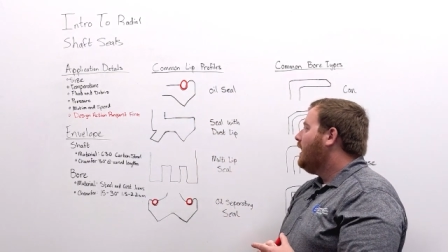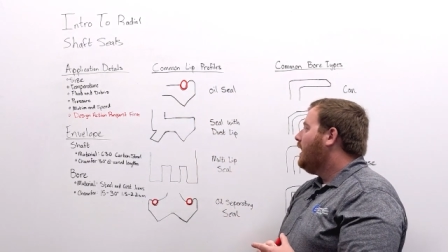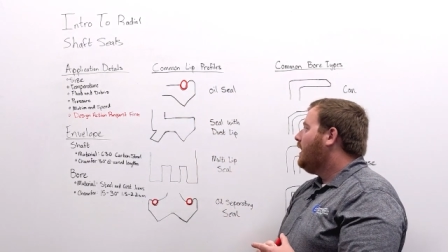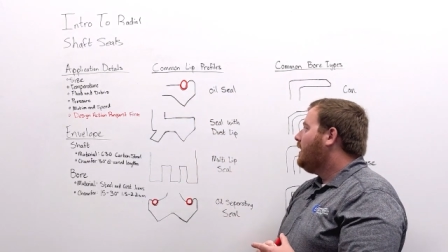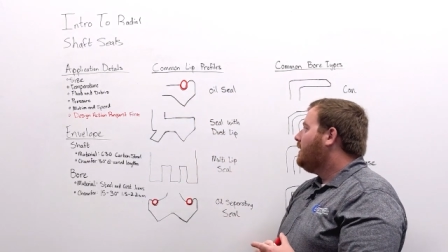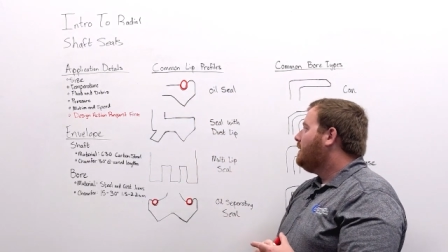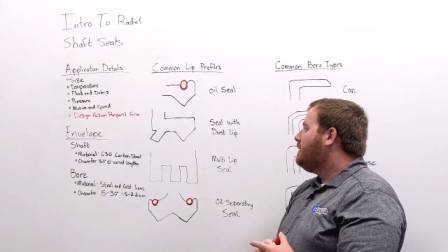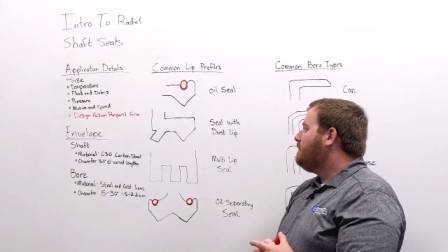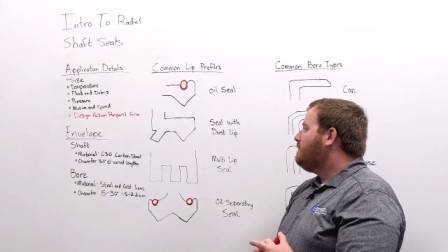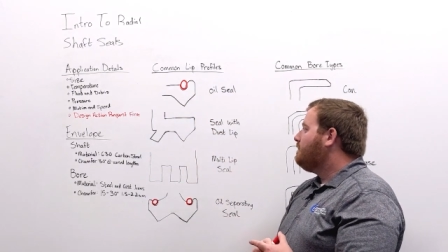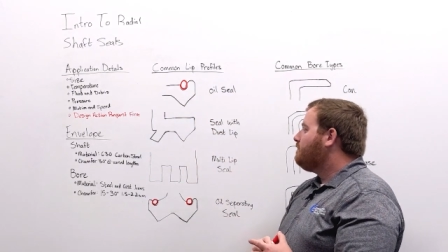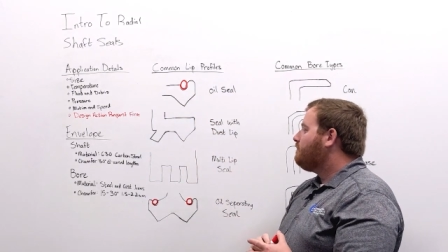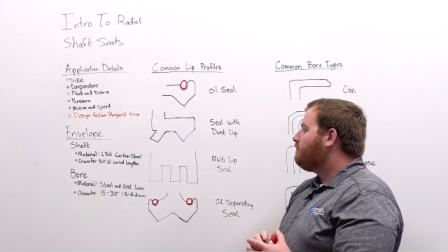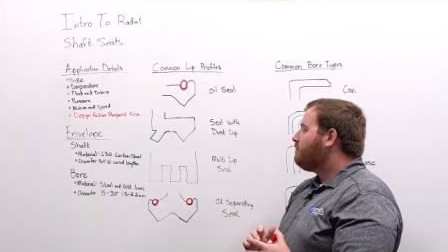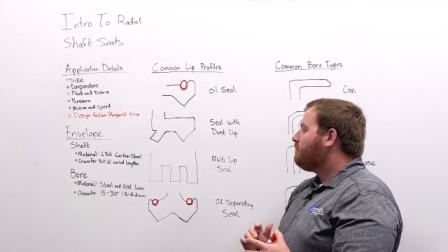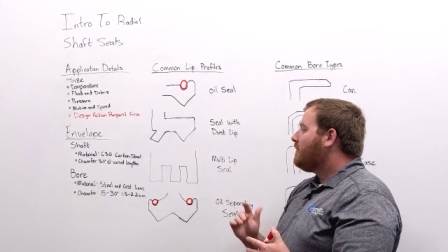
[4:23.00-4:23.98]

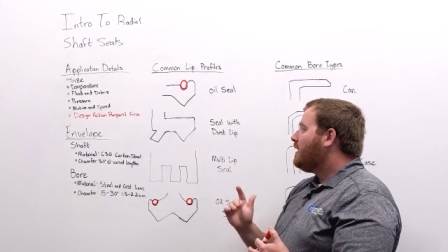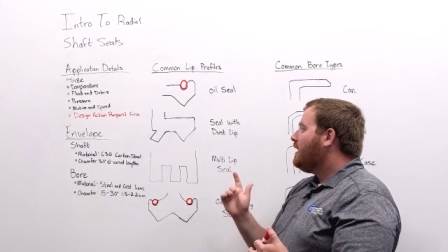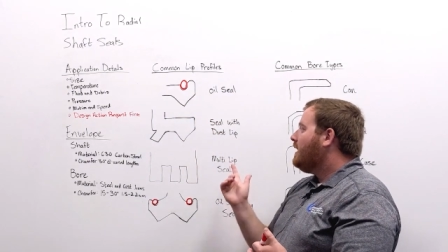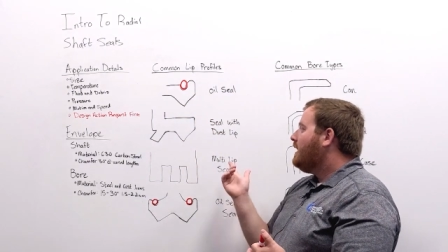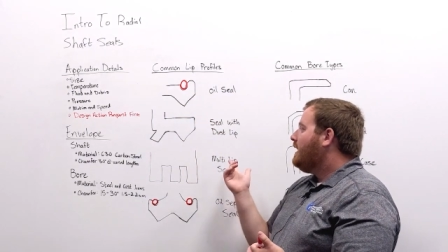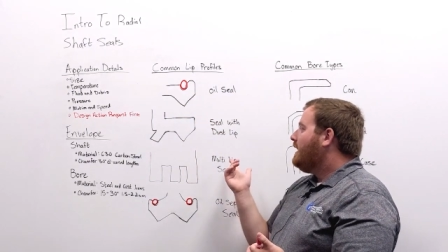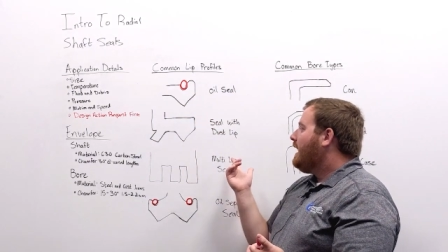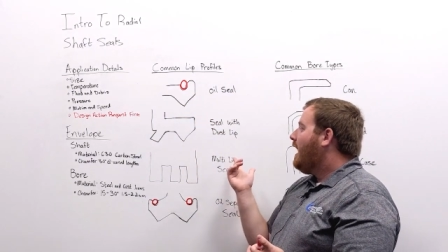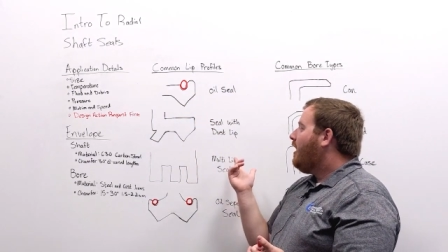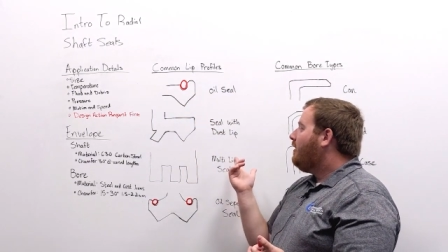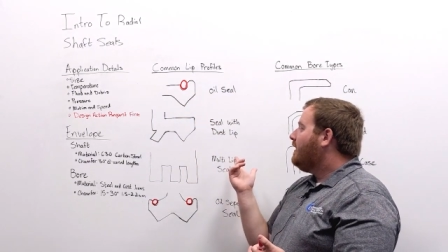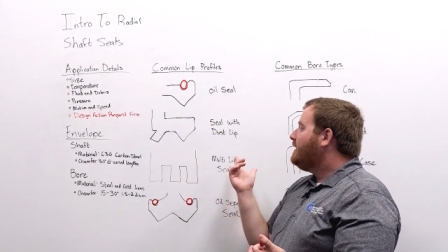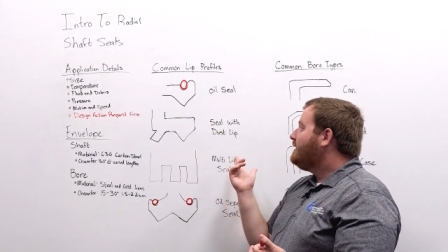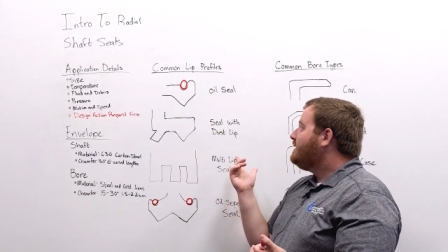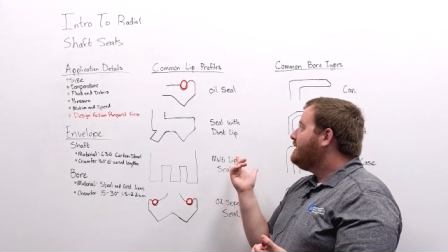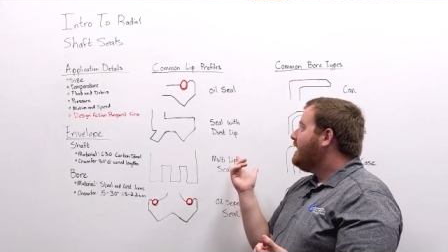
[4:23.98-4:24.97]
Now
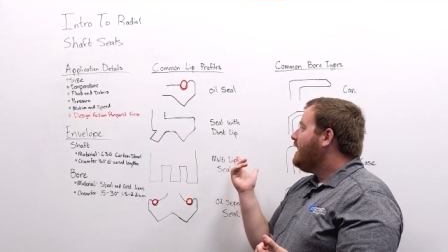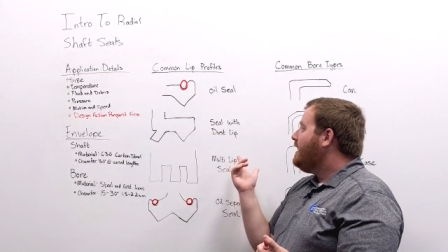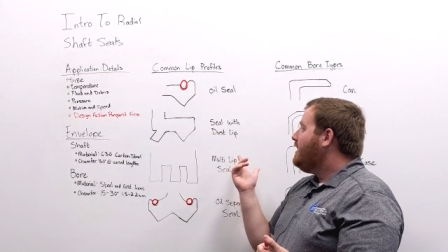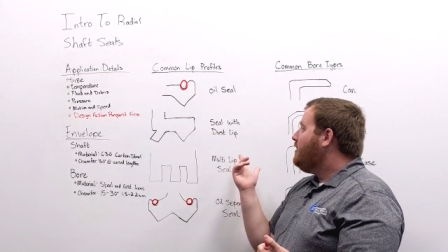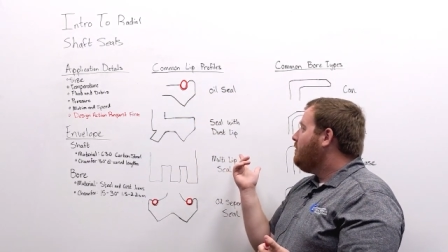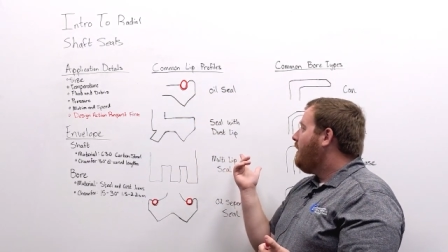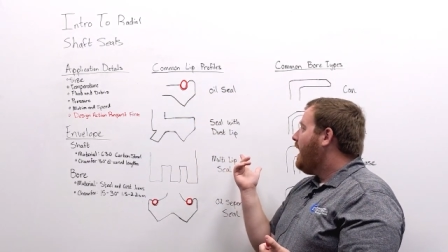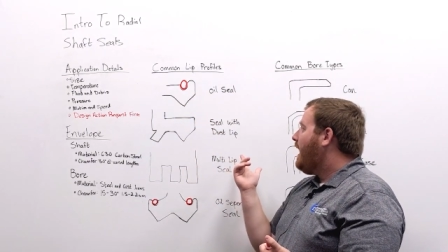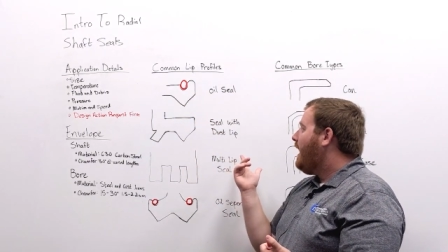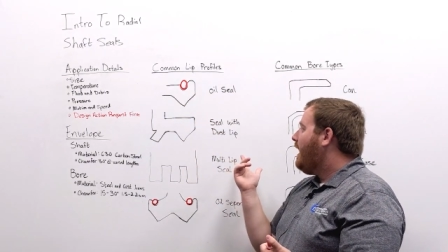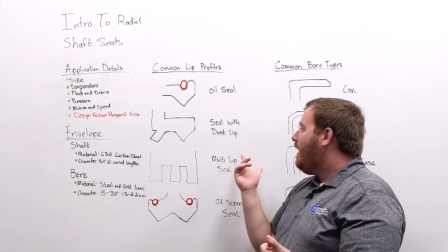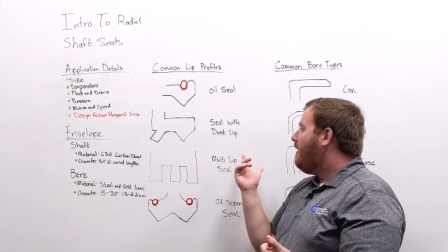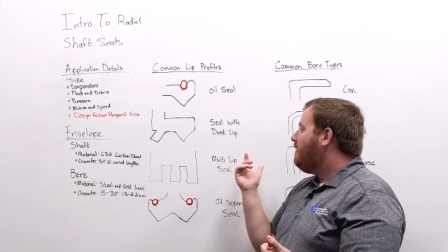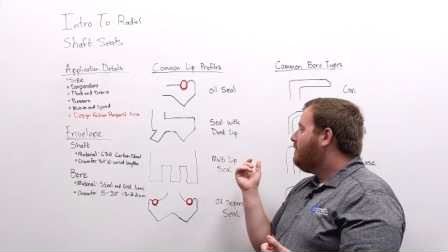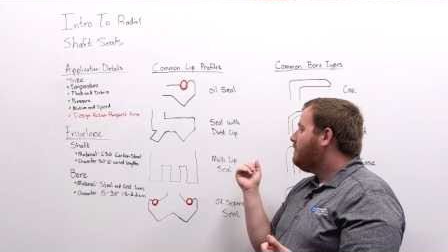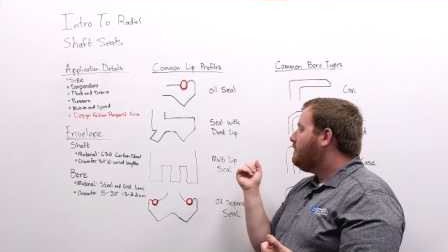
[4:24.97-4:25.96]
let's say you
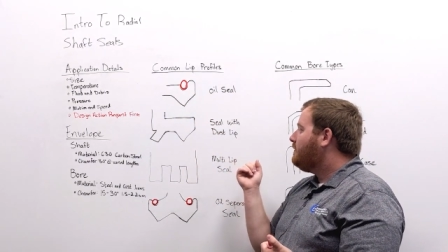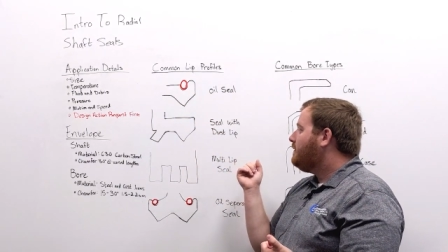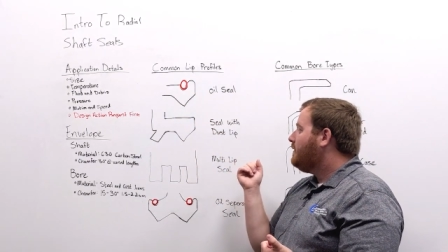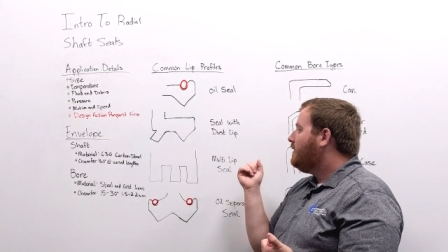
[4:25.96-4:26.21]
have